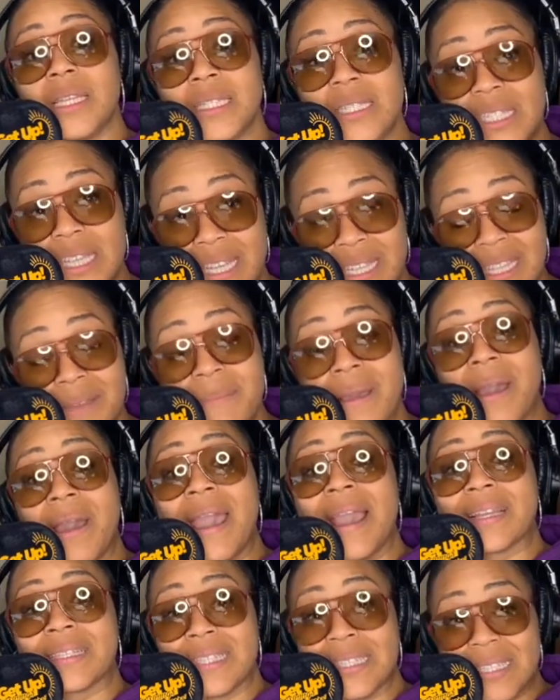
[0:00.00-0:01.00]
Check them out.
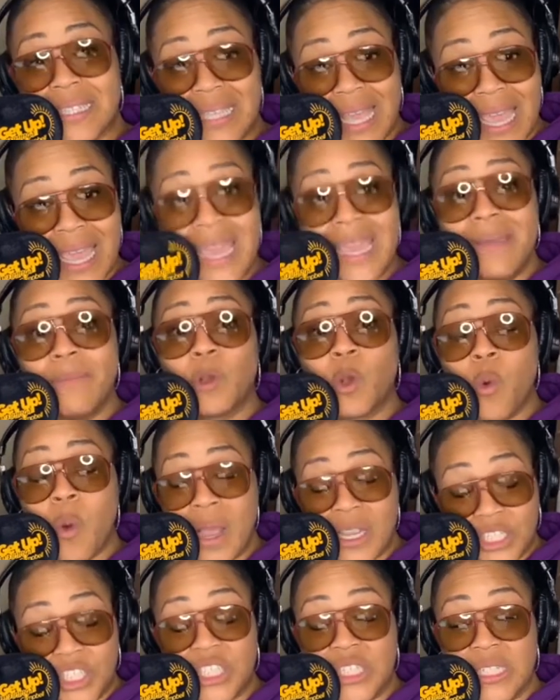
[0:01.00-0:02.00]
Ask the same
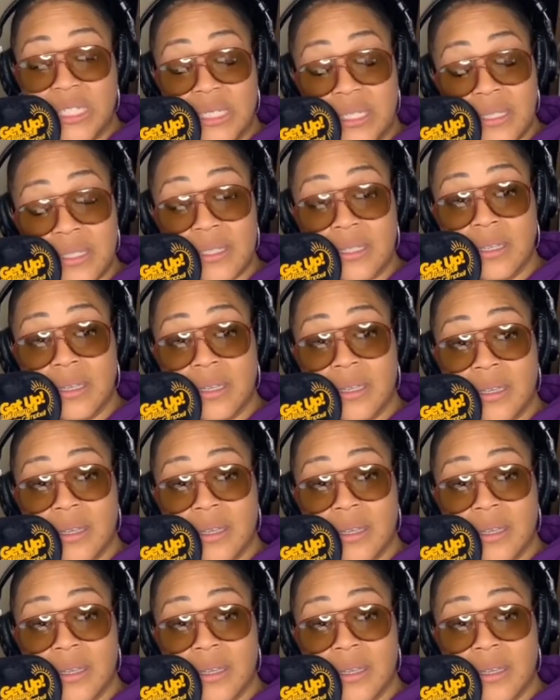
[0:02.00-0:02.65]
questions.